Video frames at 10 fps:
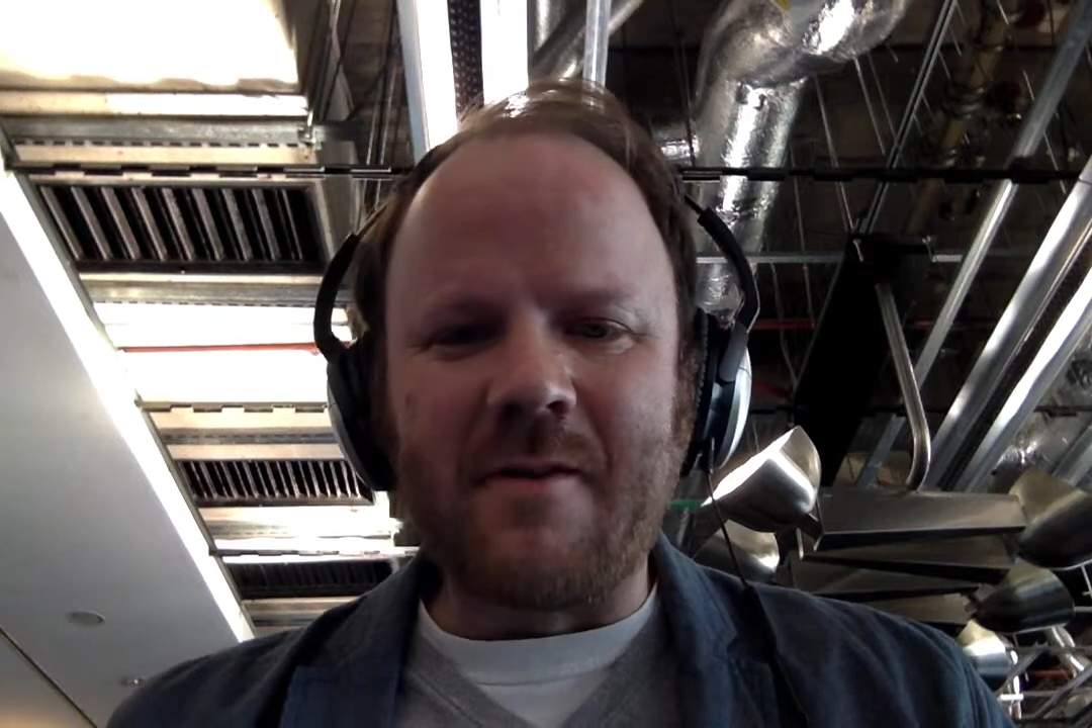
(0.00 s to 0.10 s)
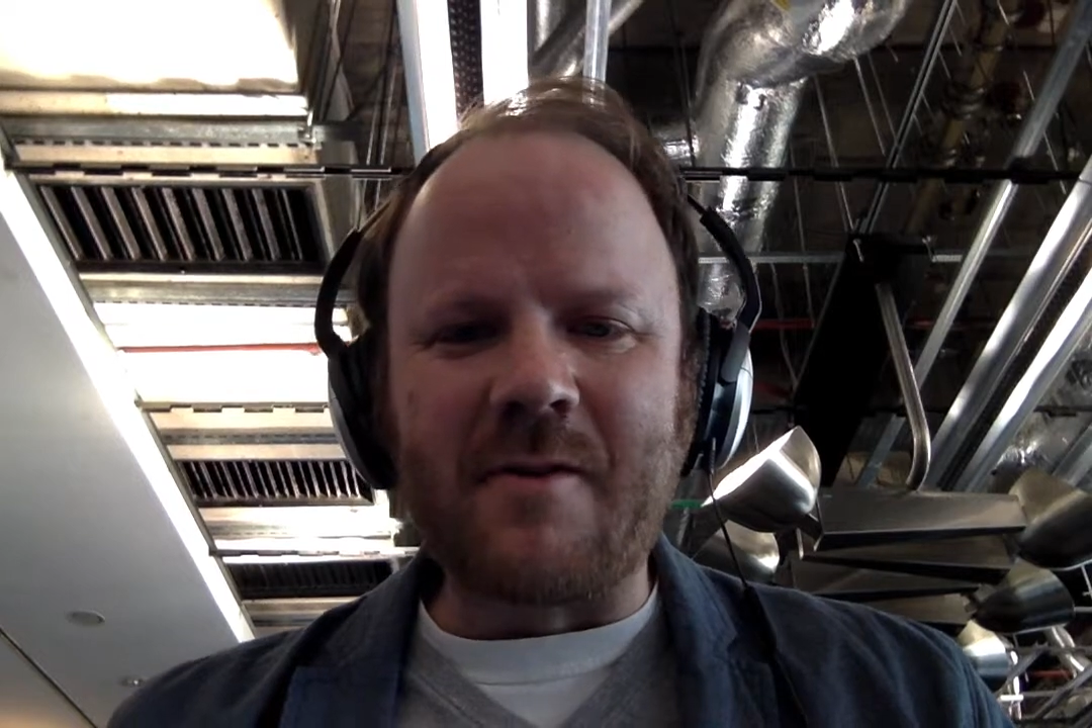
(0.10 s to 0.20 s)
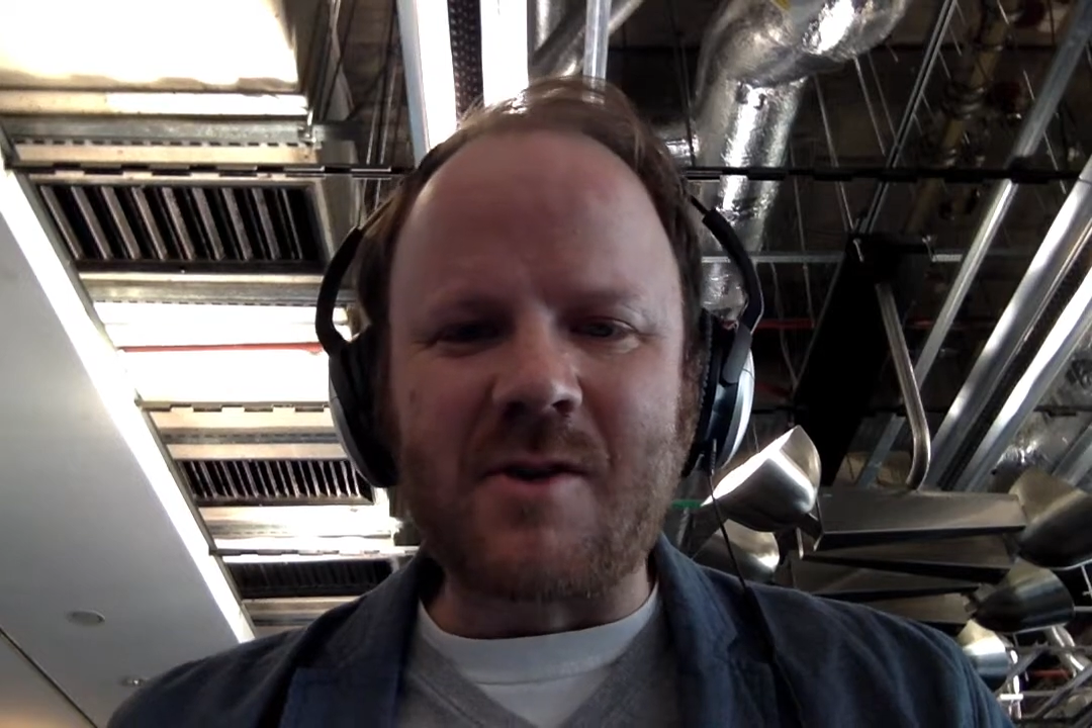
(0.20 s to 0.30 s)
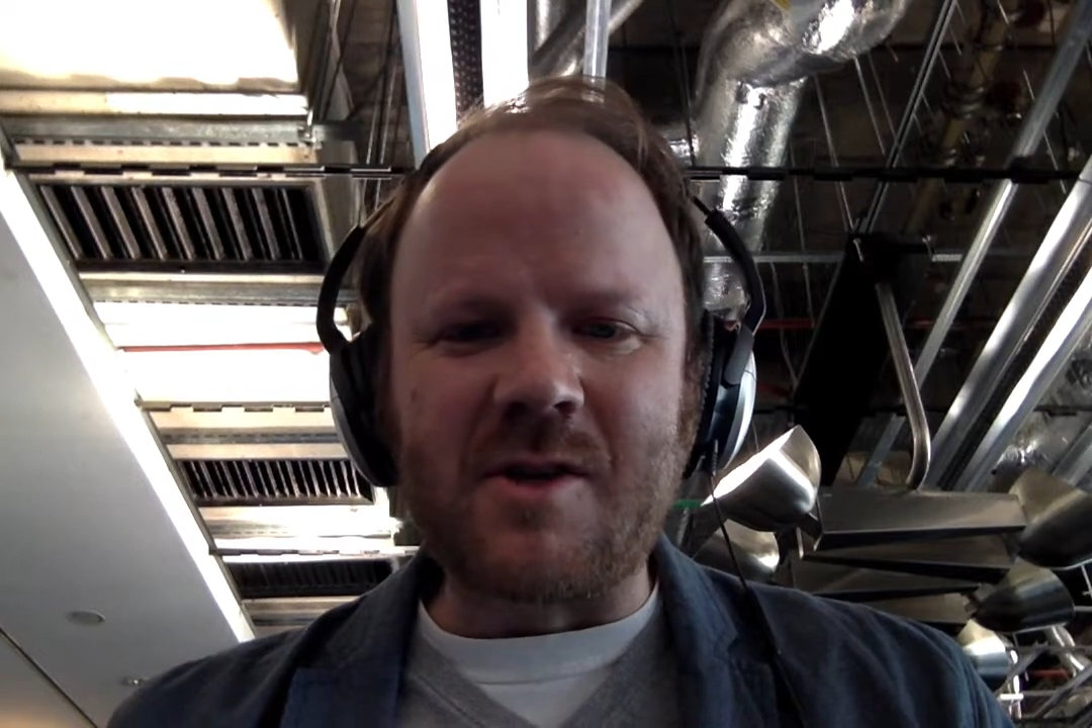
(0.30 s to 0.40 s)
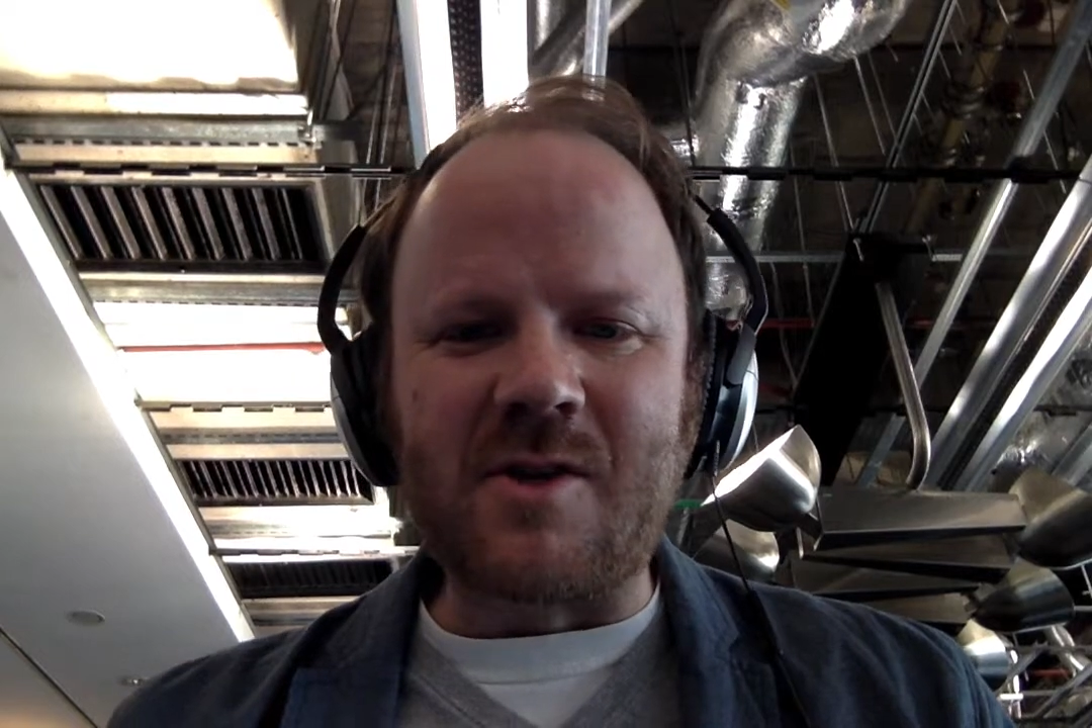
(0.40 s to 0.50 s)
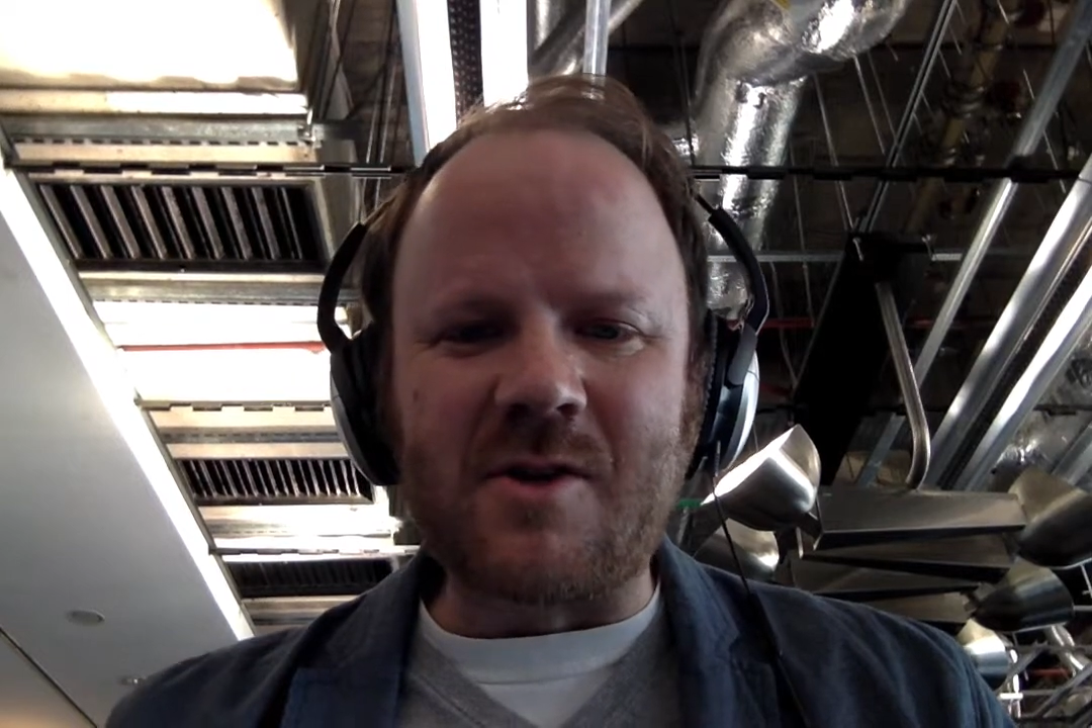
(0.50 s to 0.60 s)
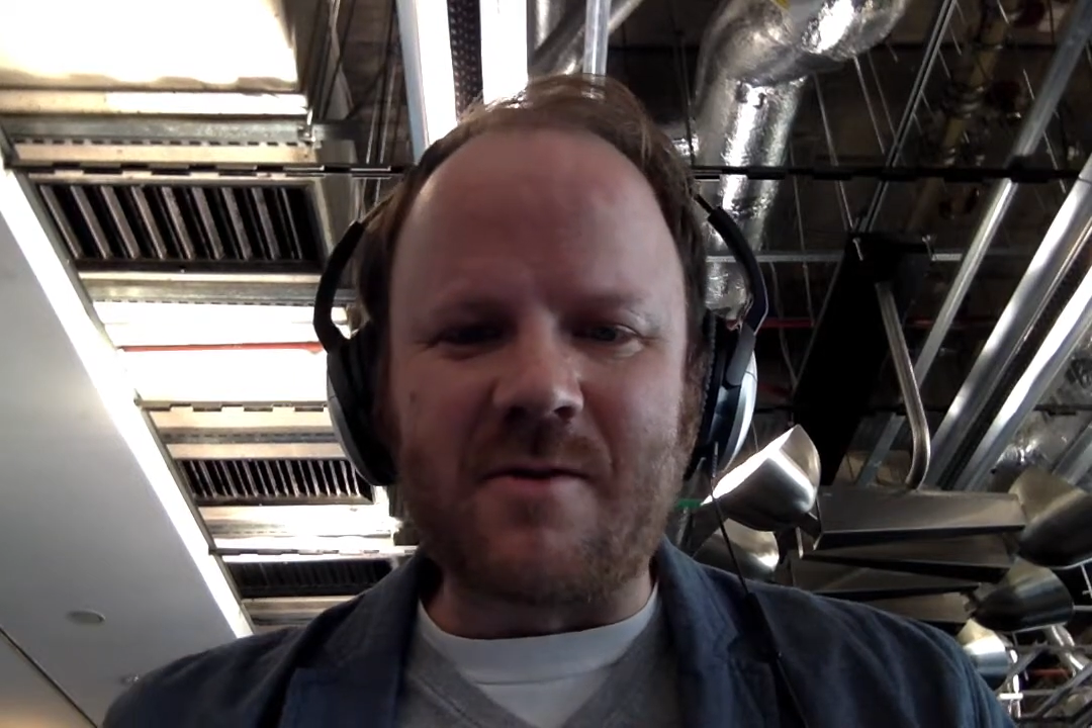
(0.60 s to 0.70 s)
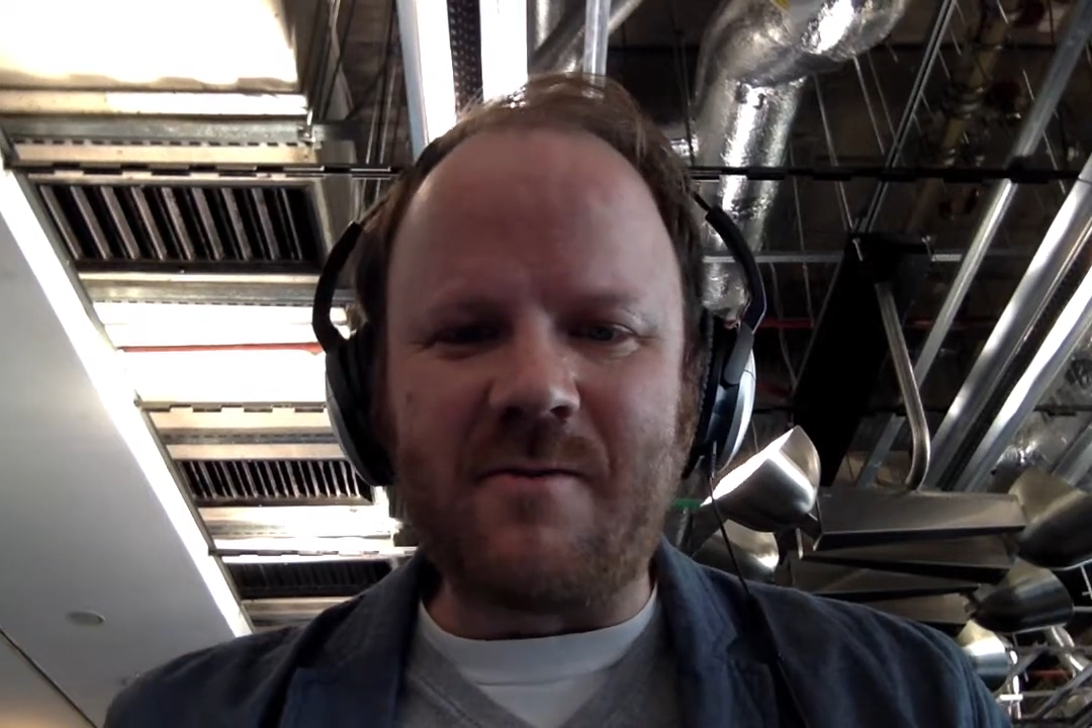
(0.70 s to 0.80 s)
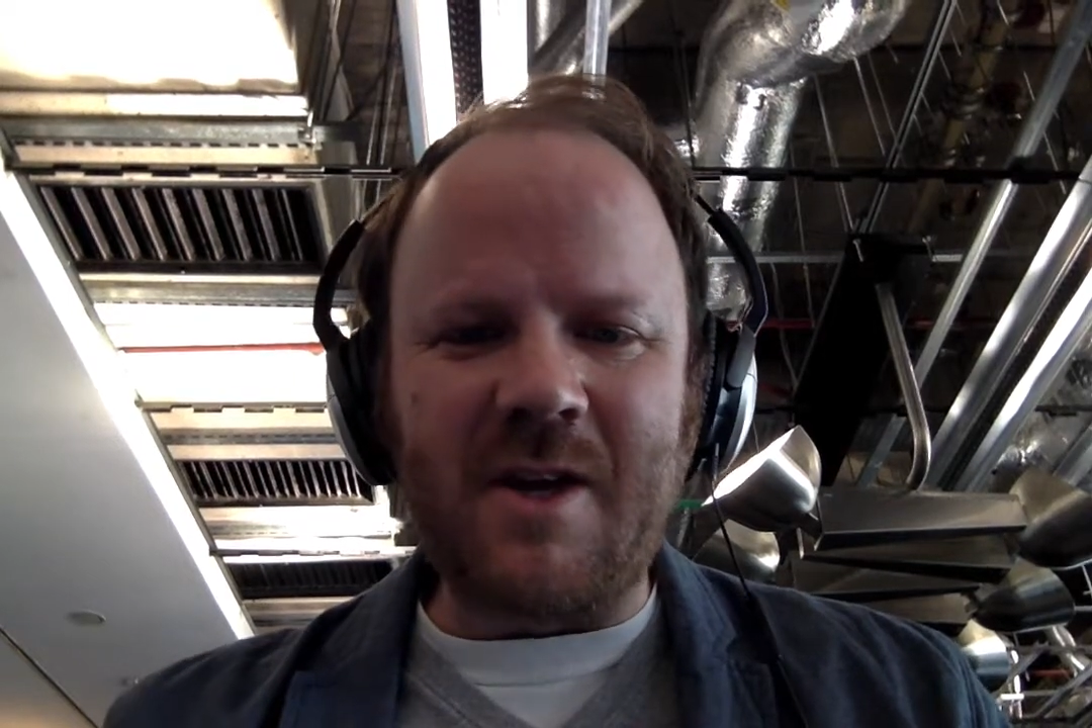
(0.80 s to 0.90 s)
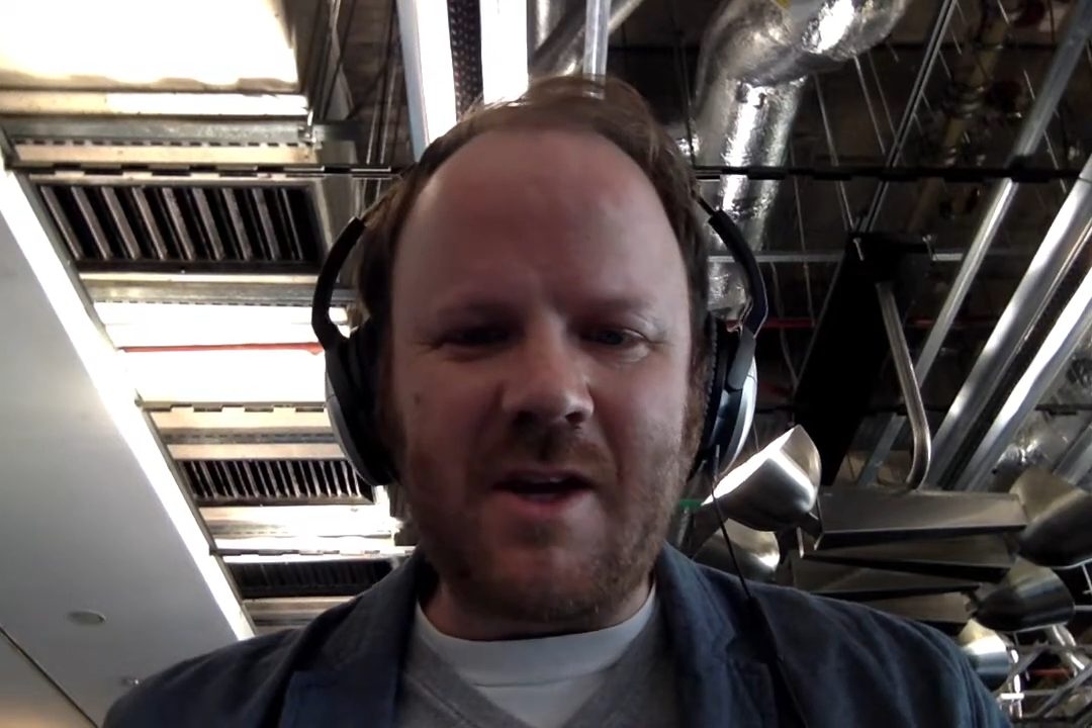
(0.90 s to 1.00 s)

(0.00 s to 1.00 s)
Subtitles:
versus just V